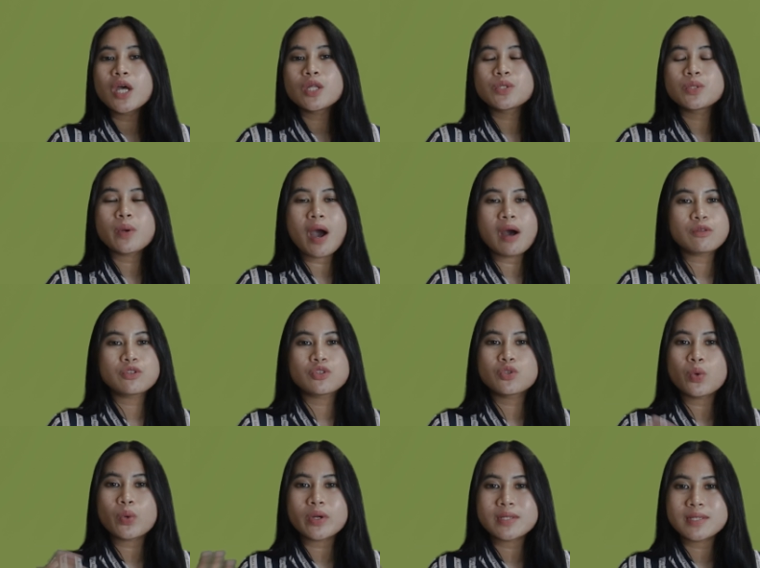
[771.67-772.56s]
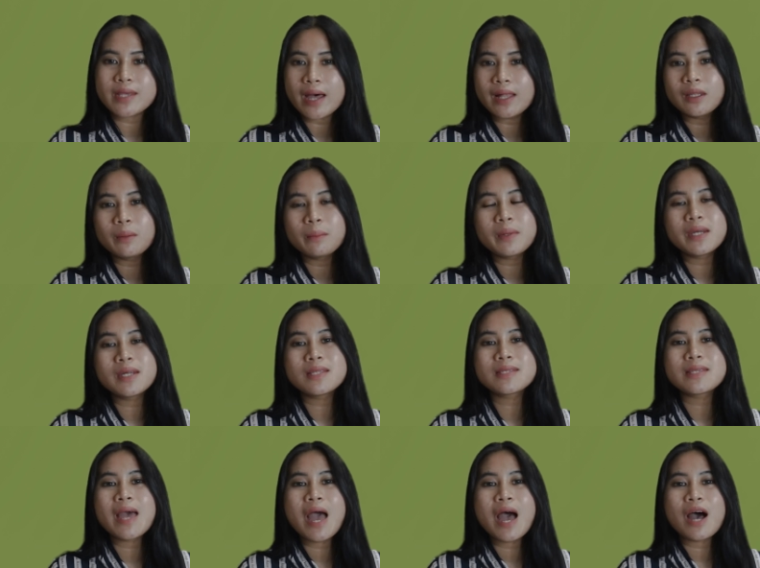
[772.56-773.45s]
to outsource
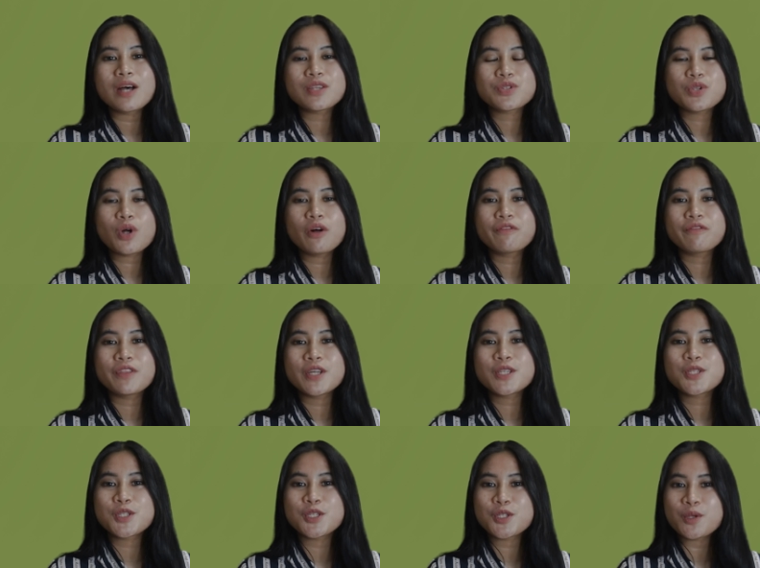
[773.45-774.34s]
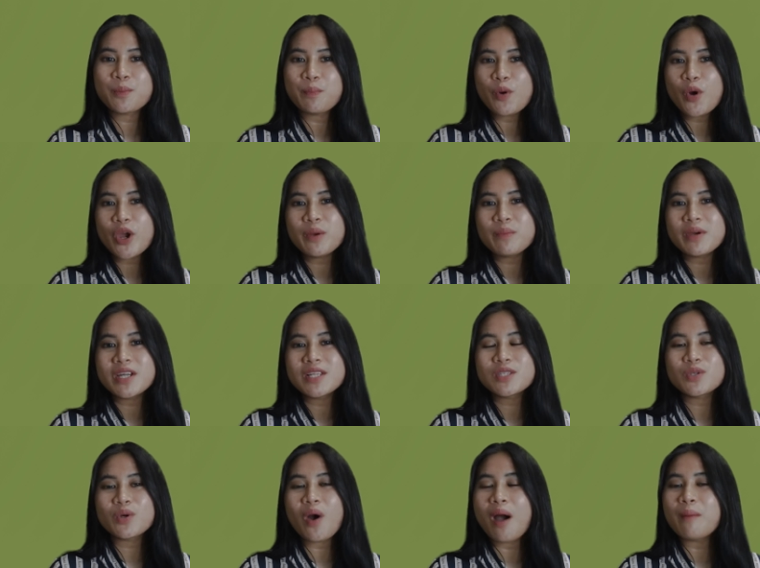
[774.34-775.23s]
elements, has solved this
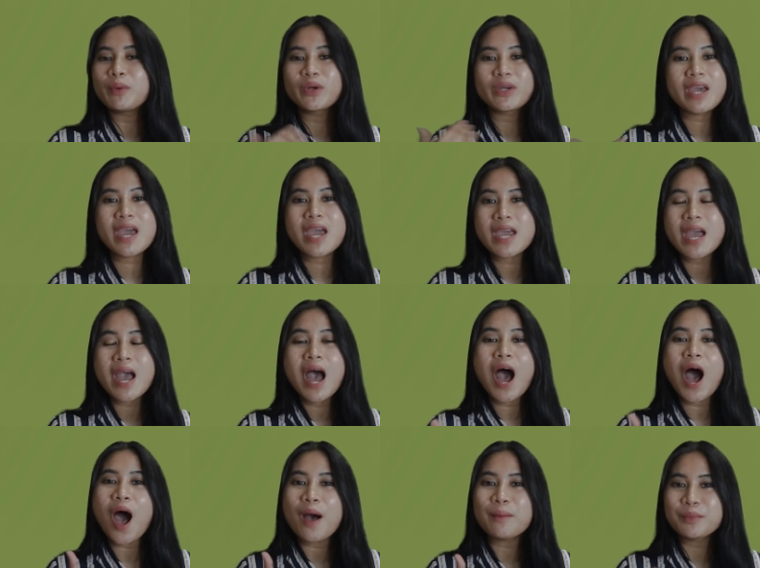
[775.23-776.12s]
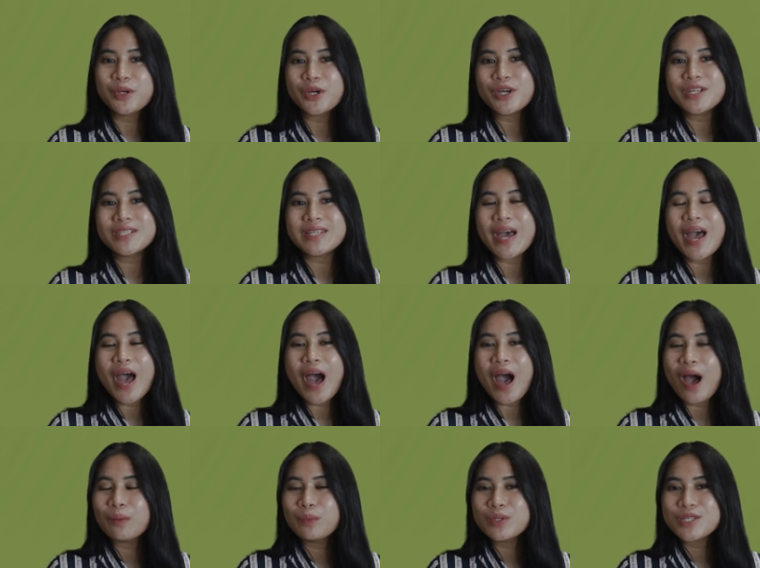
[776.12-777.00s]
disappointment, so I'm okay, I'm good,
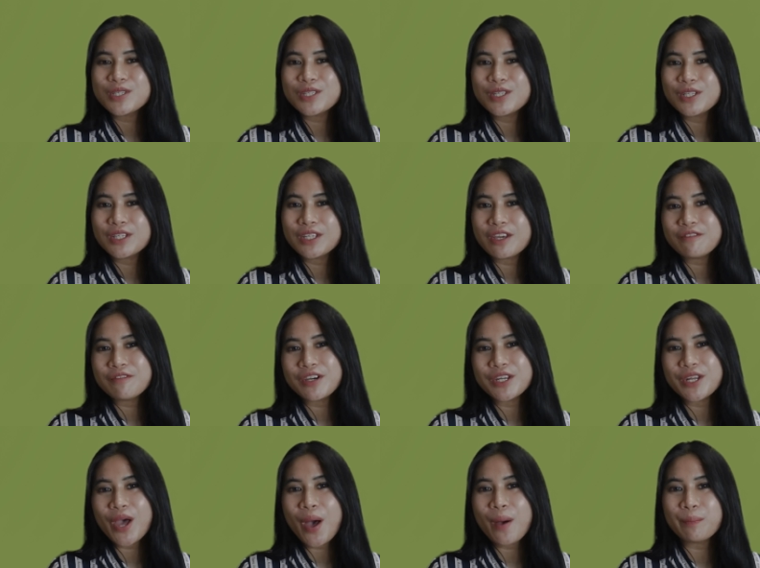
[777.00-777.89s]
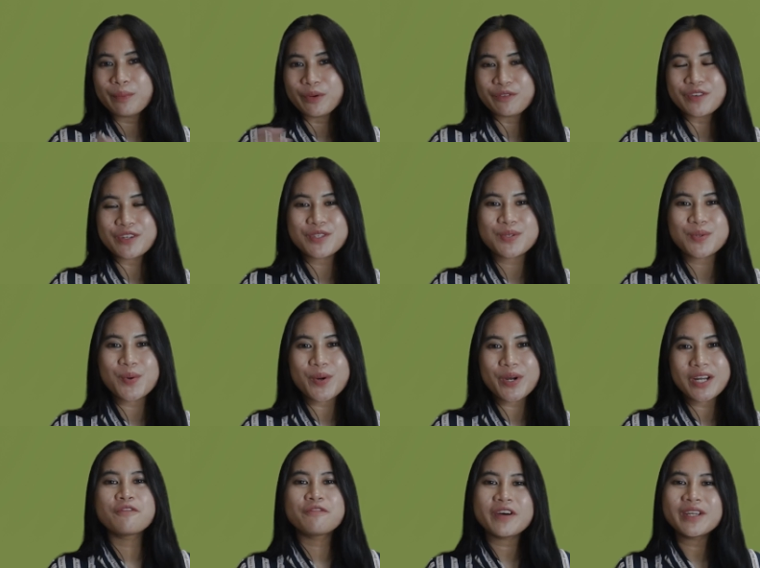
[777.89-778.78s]
I will still give it a perfect
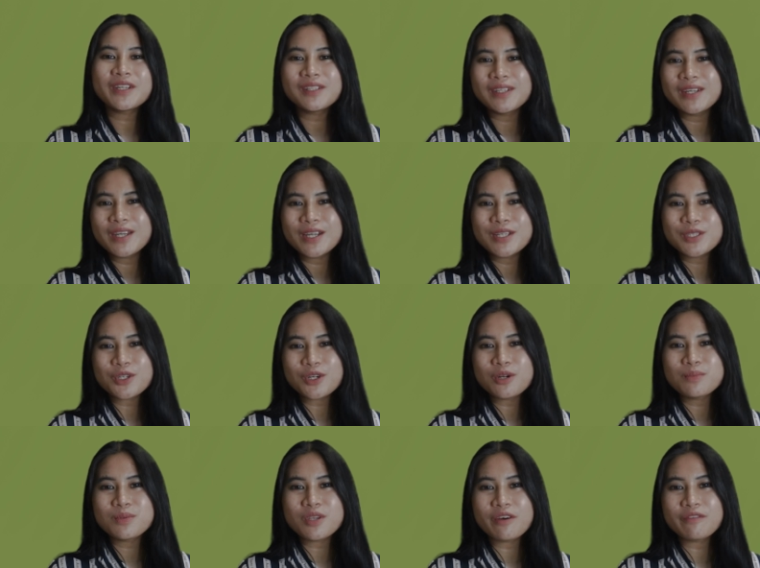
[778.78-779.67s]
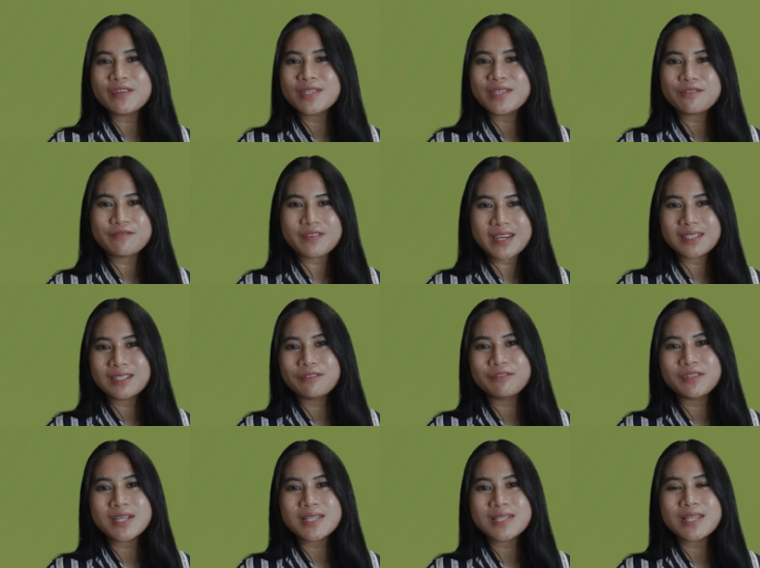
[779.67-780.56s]
score. Finally, in terms of its
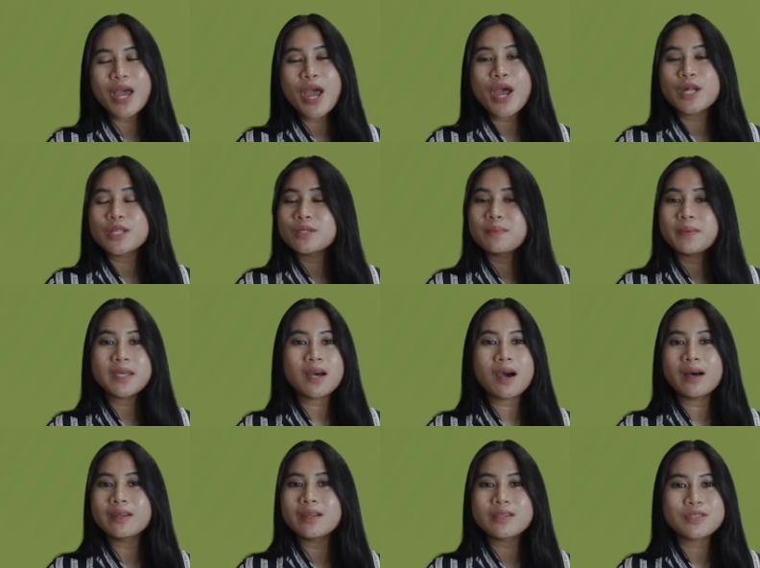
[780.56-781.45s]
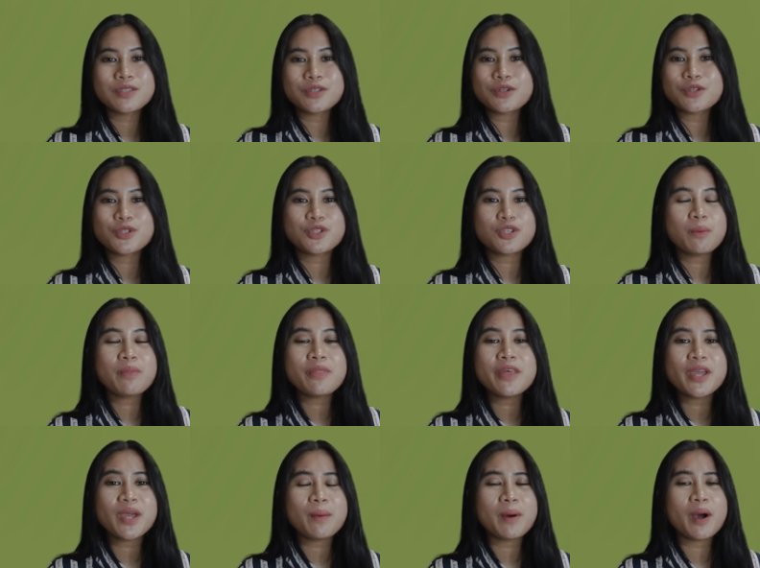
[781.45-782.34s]
effectiveness, to be honest, there's
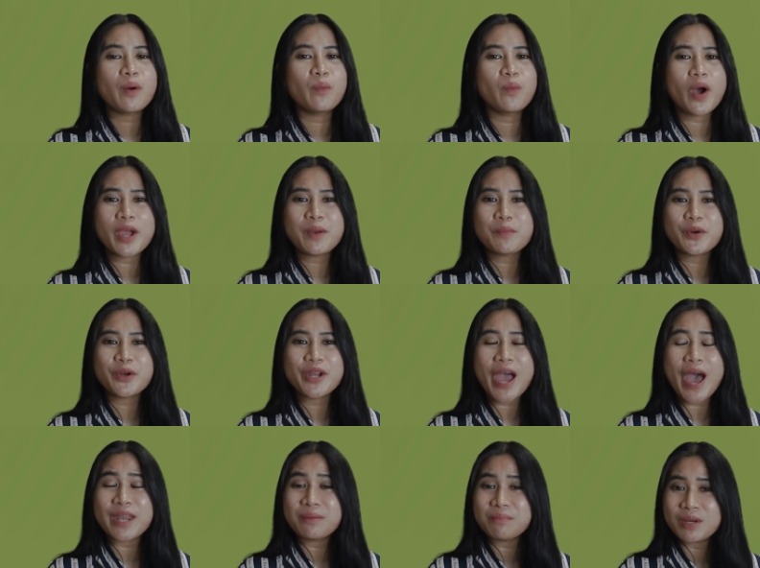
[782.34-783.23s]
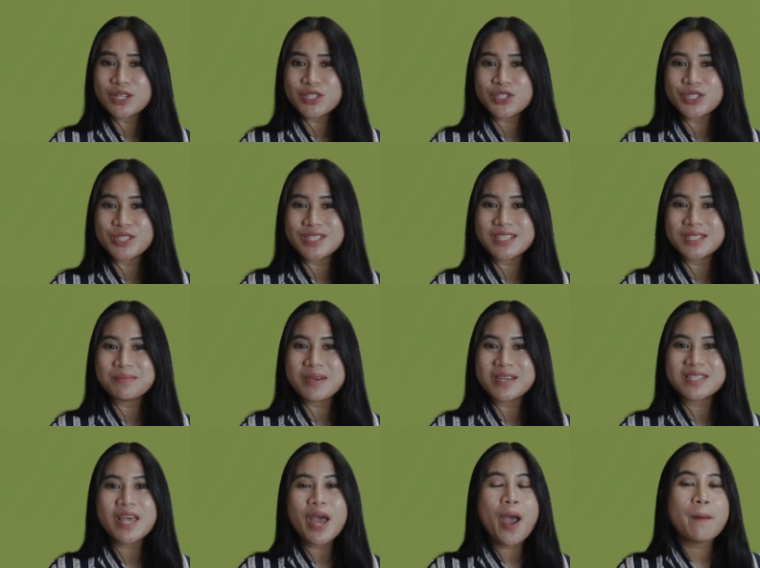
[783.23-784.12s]
something about whiteboard animation that
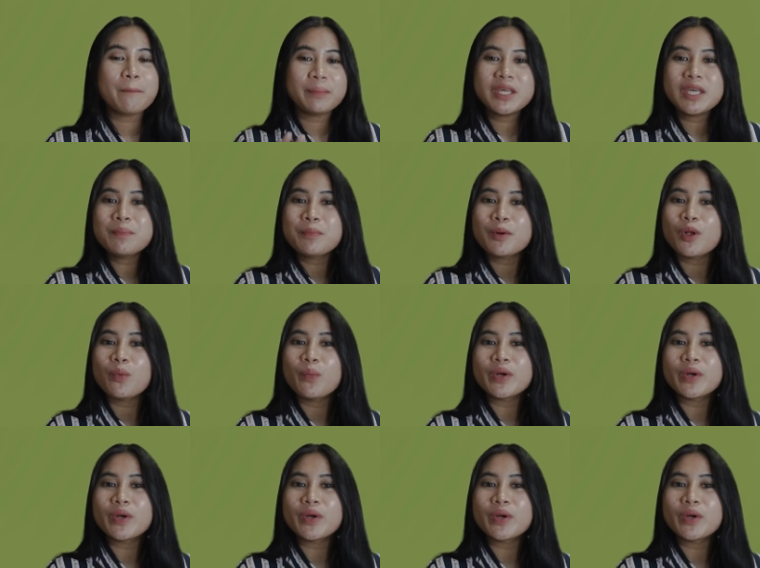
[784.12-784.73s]
makes people